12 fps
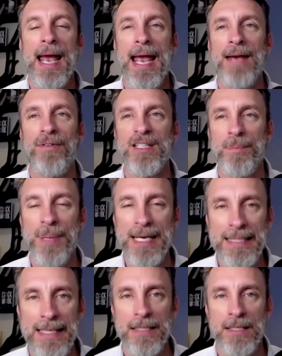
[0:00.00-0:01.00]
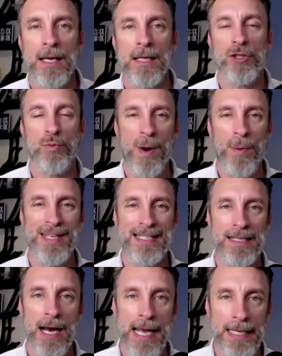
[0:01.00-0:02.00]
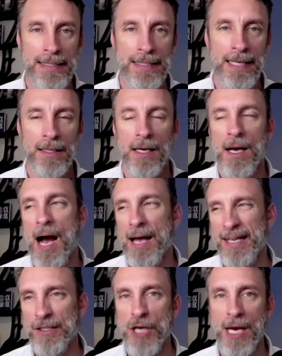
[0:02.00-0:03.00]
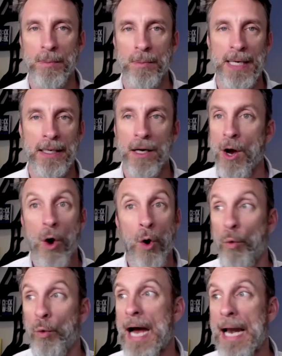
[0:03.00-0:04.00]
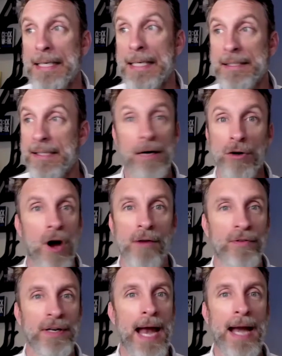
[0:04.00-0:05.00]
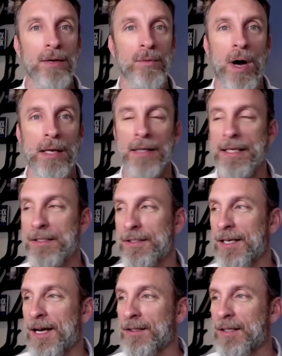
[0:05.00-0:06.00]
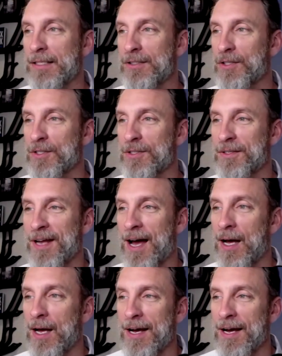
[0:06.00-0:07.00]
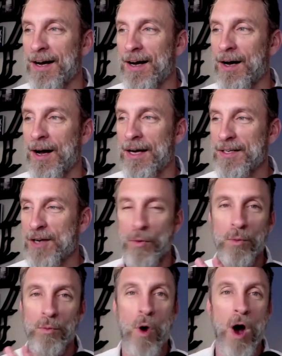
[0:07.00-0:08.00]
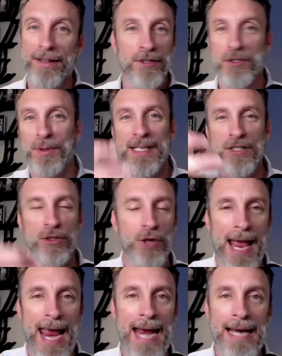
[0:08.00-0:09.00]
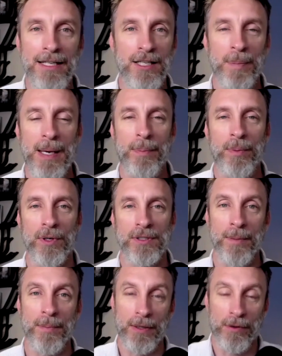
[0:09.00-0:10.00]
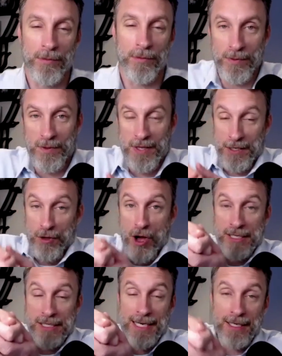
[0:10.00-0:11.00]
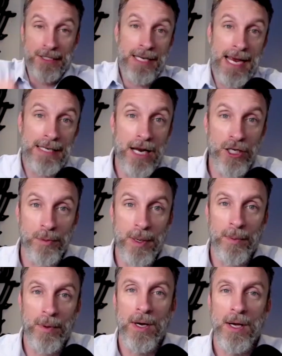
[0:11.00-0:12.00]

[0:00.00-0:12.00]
If his business just went with his gut instinct, I think Jake would be like, we got to just sell coffee to anyone. Let's let's just uh, you know walk the streets and try to hand it to people or something, or with a long stick, because you can't touch people.